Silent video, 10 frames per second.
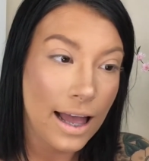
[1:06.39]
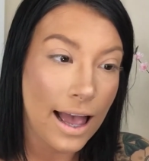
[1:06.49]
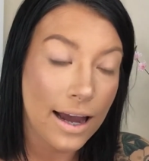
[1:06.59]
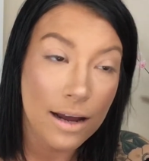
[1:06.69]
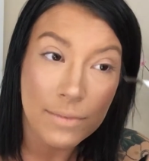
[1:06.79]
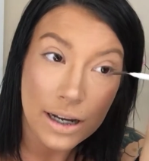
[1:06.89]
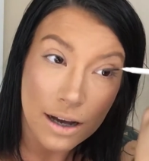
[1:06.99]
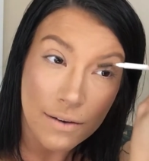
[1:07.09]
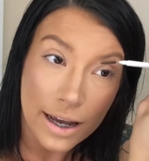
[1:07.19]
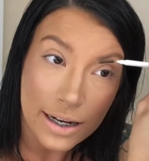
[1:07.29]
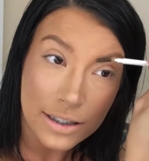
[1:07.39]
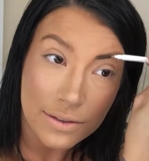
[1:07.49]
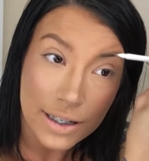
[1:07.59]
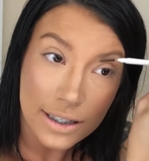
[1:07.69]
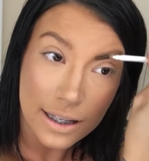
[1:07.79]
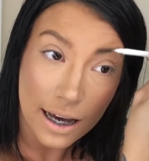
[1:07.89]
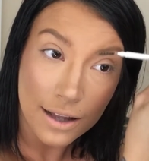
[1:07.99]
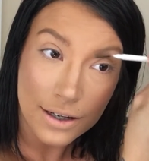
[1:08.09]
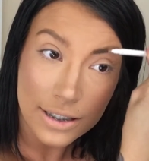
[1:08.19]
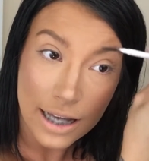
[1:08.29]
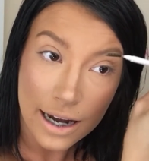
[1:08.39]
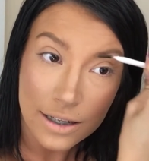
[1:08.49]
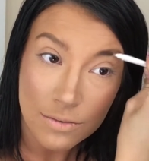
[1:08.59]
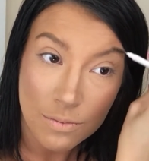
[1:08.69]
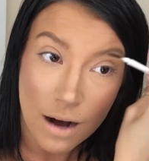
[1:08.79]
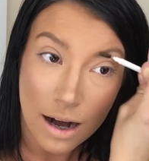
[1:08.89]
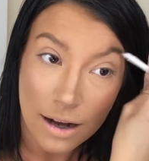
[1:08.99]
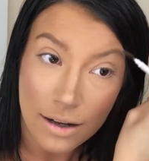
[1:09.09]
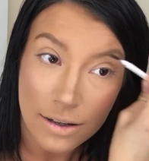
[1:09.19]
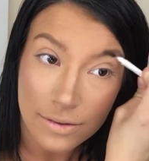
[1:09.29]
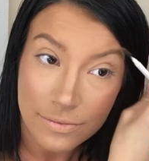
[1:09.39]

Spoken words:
And I'm going to go in and do it to the other side as well.